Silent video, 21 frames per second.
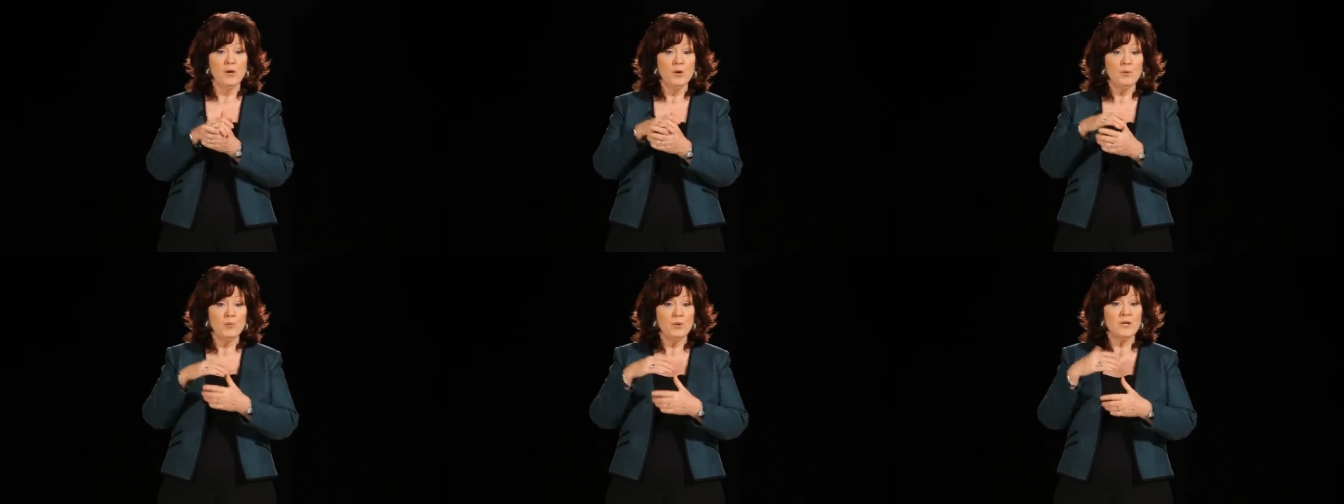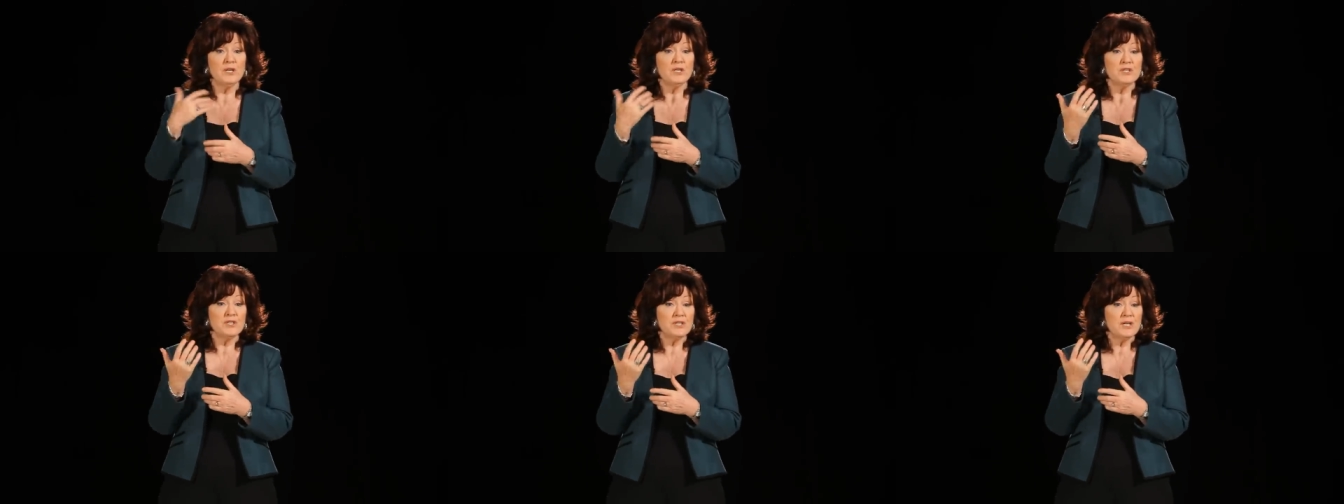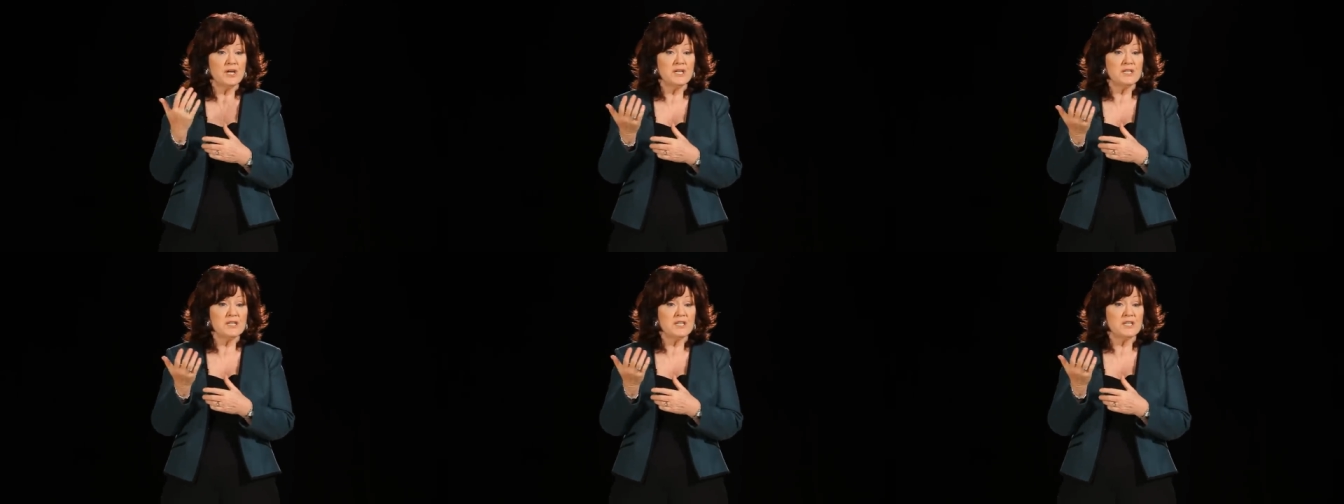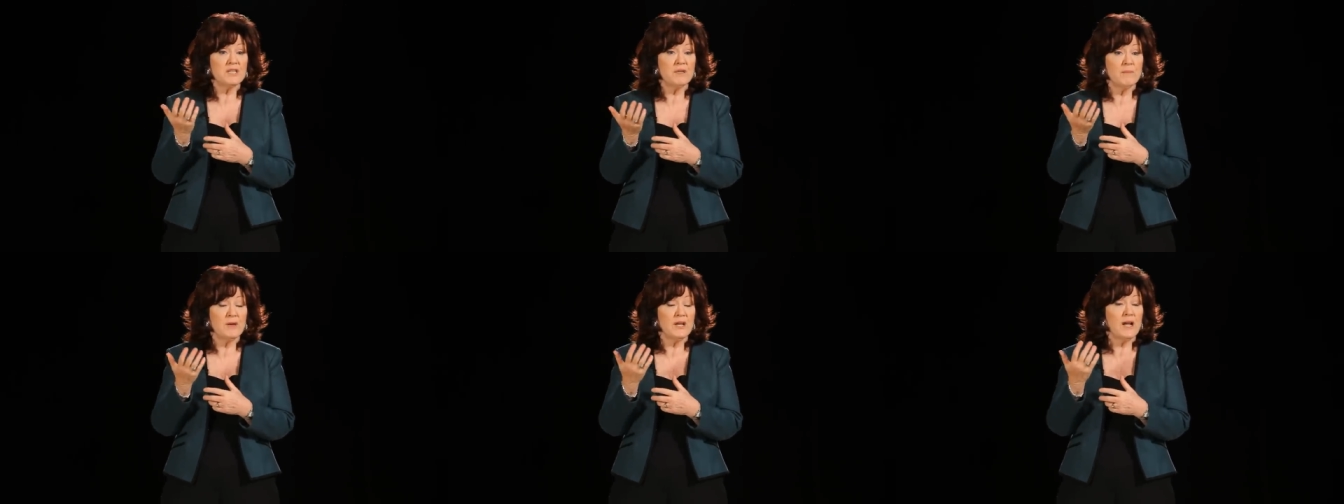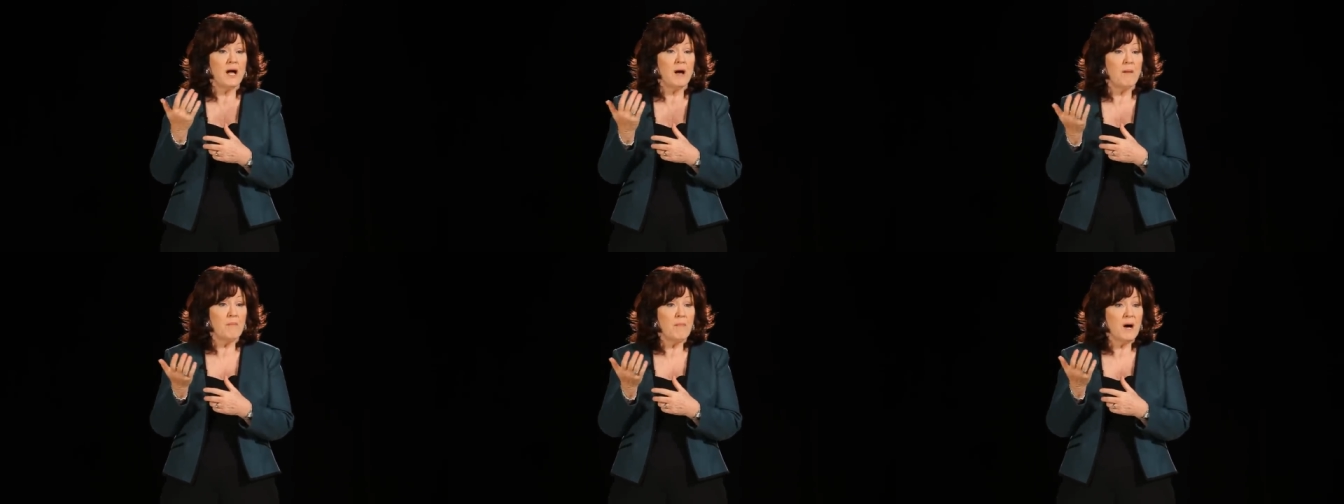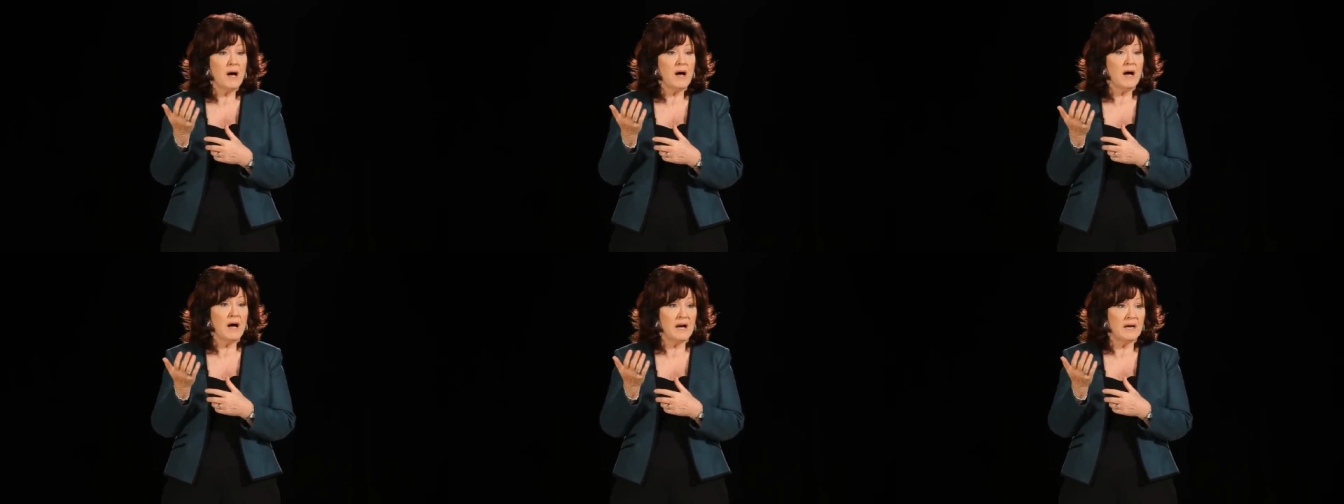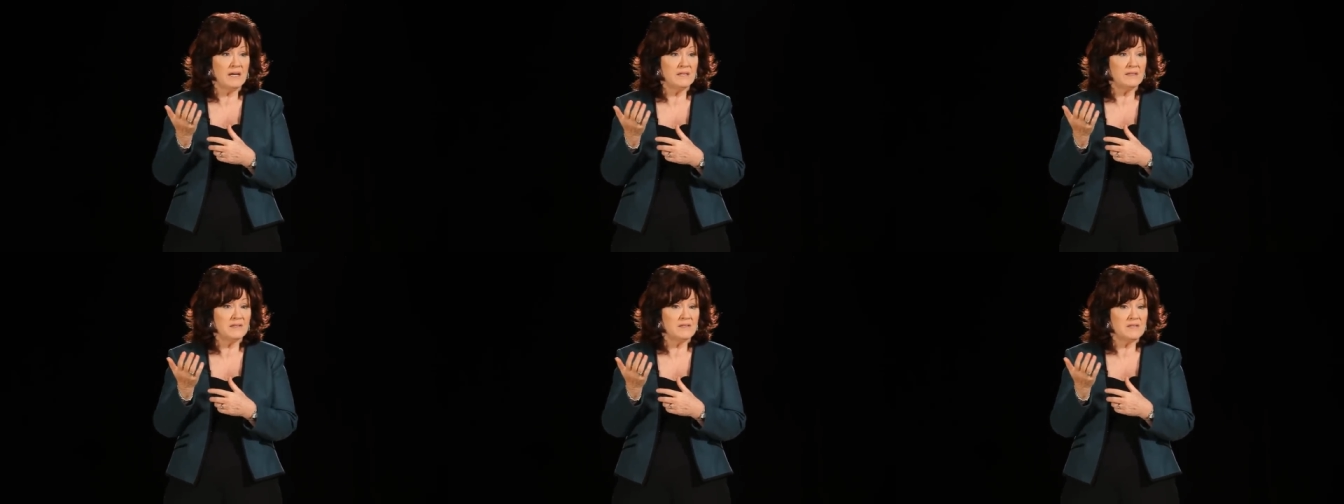We can turn to them in our
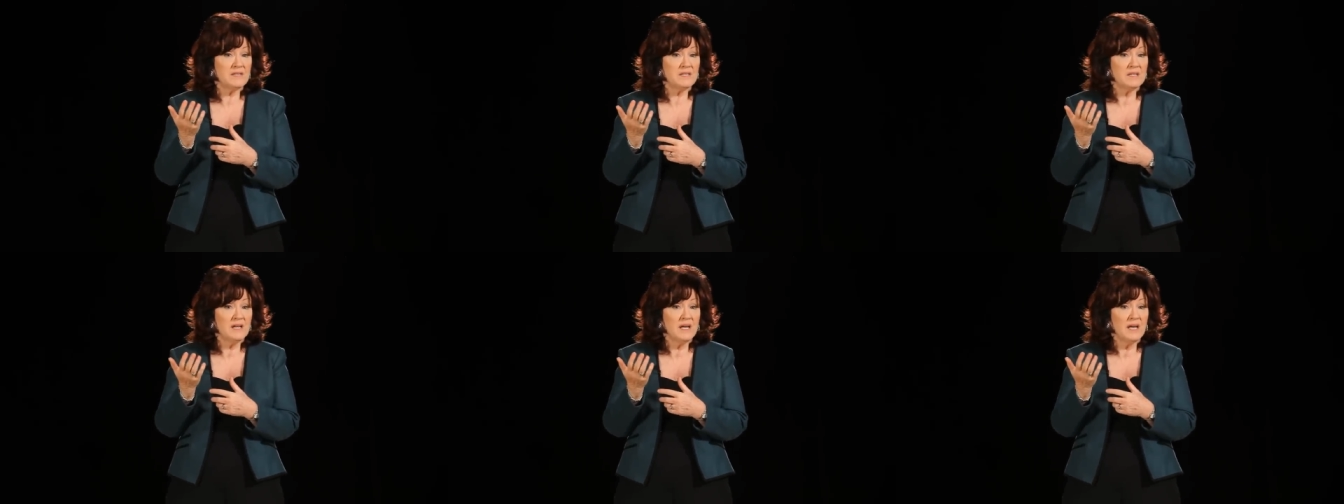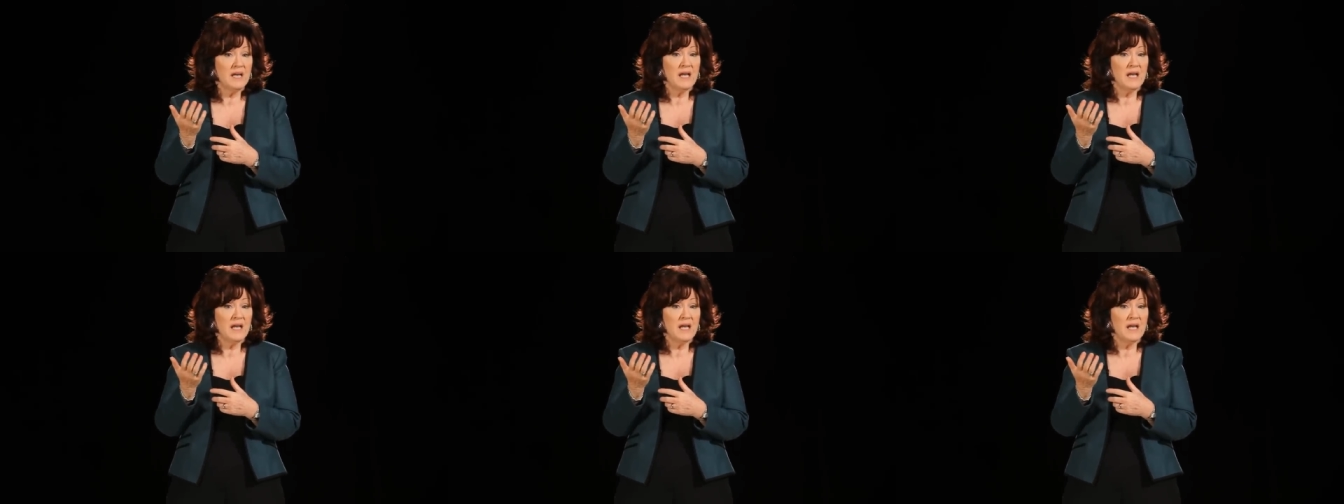minds